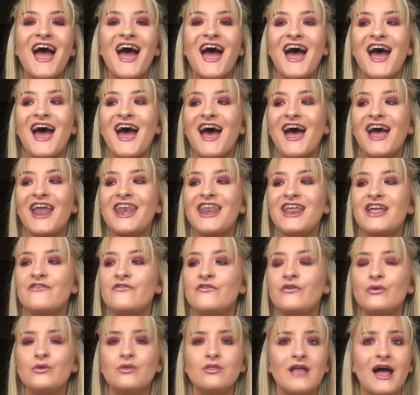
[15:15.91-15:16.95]
And
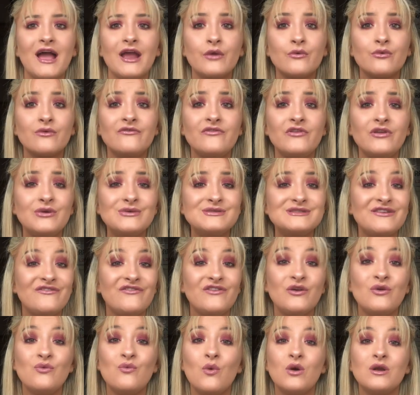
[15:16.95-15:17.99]
if you like reviews,
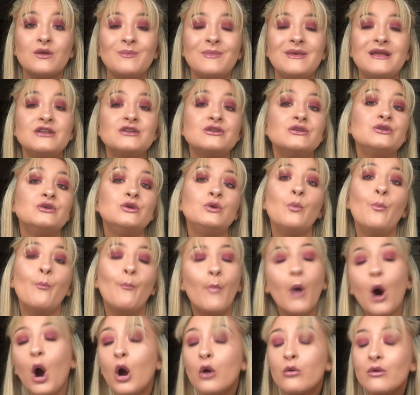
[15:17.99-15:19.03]
if you want me to do
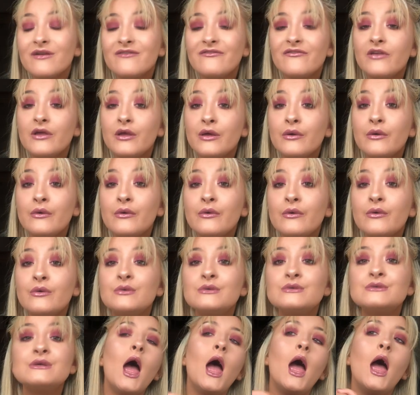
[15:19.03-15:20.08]
more
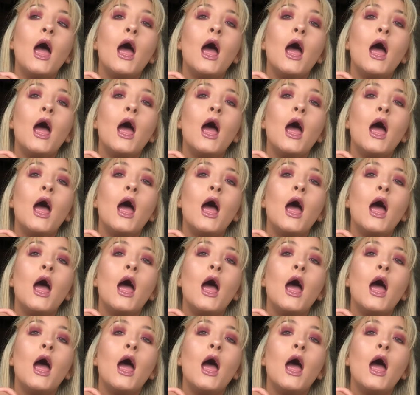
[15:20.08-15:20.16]
reviews,